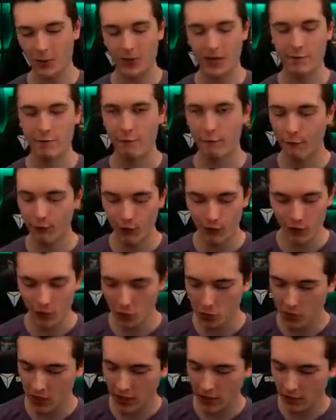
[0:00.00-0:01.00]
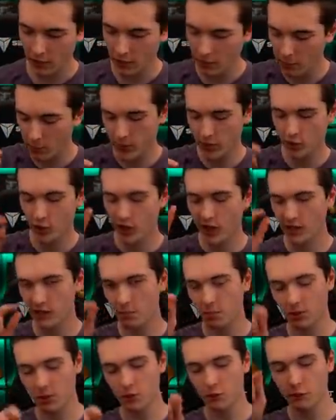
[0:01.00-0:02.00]
Infernal Tower of the Bridge against a
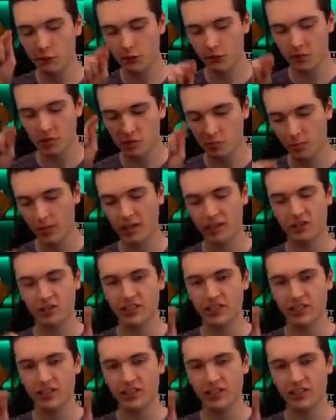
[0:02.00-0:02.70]
balloon freeze player.